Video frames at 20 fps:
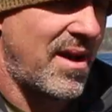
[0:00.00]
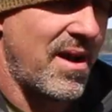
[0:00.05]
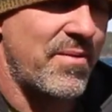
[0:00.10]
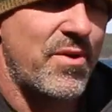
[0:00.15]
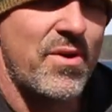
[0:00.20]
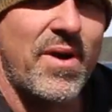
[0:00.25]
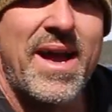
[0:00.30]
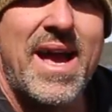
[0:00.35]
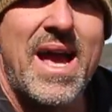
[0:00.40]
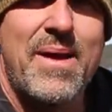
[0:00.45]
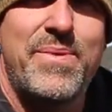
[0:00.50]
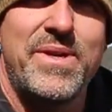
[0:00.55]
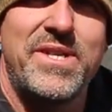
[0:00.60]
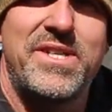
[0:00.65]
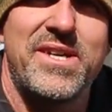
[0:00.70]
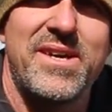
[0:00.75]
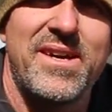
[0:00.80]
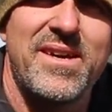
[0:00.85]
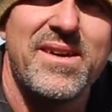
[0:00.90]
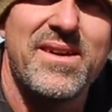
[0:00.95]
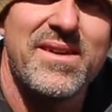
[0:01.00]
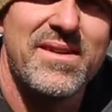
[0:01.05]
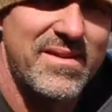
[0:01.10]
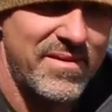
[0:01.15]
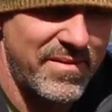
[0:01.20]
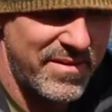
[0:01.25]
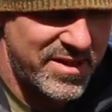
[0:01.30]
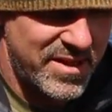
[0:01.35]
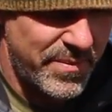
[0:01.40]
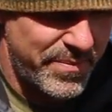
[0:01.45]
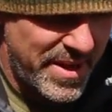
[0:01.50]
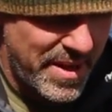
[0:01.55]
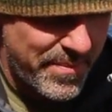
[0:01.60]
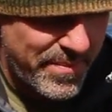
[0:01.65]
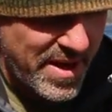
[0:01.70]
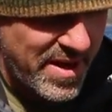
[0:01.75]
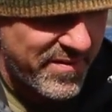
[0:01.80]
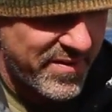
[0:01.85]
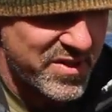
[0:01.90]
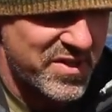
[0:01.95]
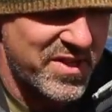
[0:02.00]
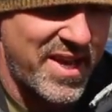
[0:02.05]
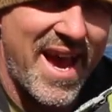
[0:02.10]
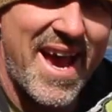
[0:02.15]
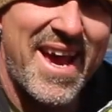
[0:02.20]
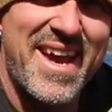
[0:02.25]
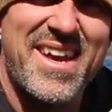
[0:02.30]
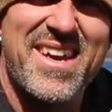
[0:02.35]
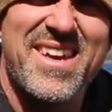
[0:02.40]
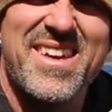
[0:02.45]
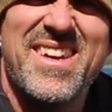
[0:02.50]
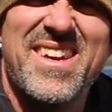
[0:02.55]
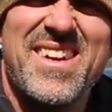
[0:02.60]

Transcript: I'm quite happy to, to be a bit of a skank